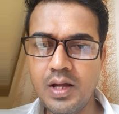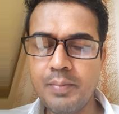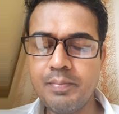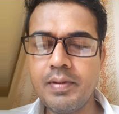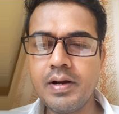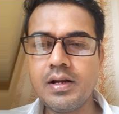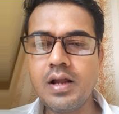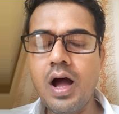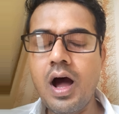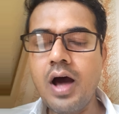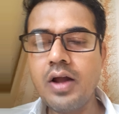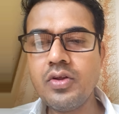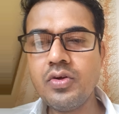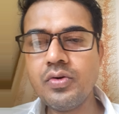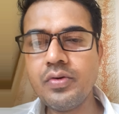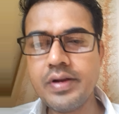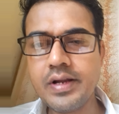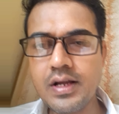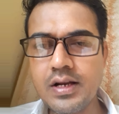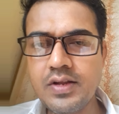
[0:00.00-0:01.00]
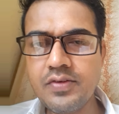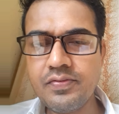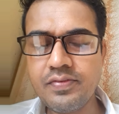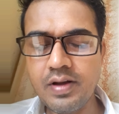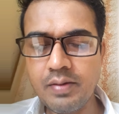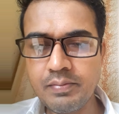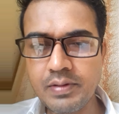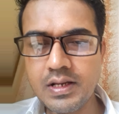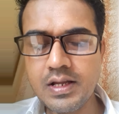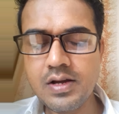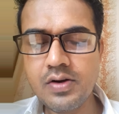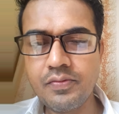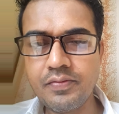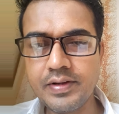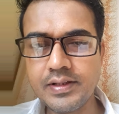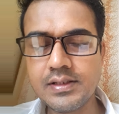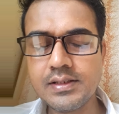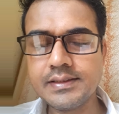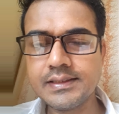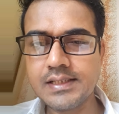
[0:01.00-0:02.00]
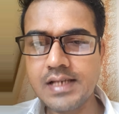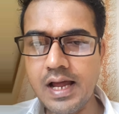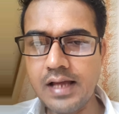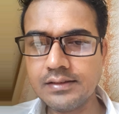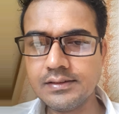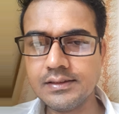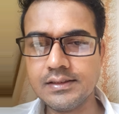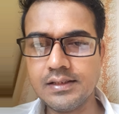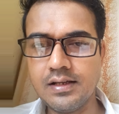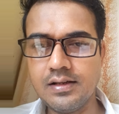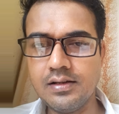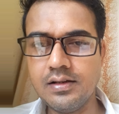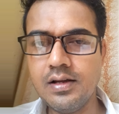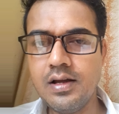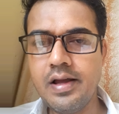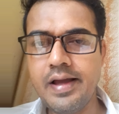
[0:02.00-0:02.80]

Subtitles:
but are you really familiar with stanza?